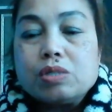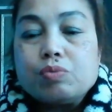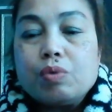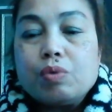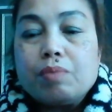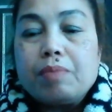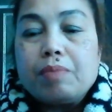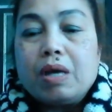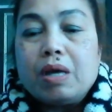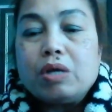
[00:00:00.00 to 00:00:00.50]

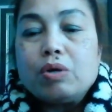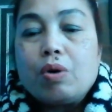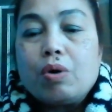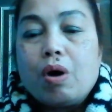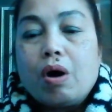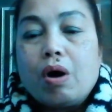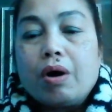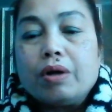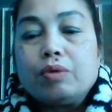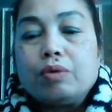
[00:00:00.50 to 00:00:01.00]
will make your
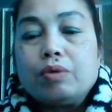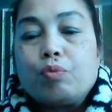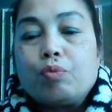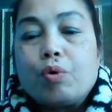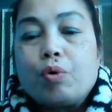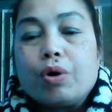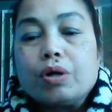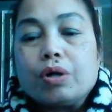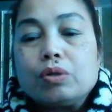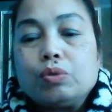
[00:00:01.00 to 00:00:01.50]
heart
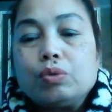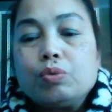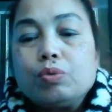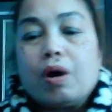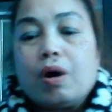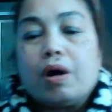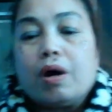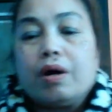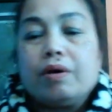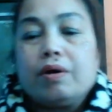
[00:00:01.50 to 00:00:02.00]
work too
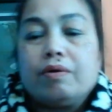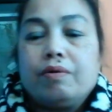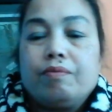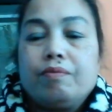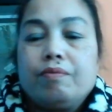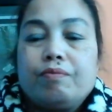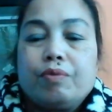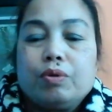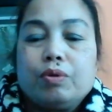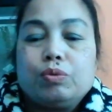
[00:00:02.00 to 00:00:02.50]
hard
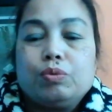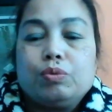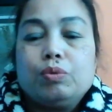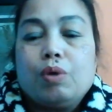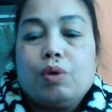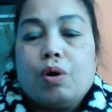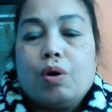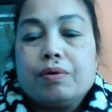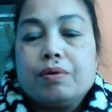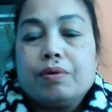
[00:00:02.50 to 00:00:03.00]
for too
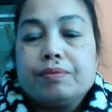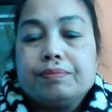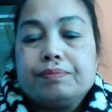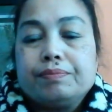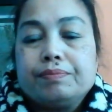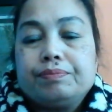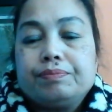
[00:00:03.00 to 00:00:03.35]
long.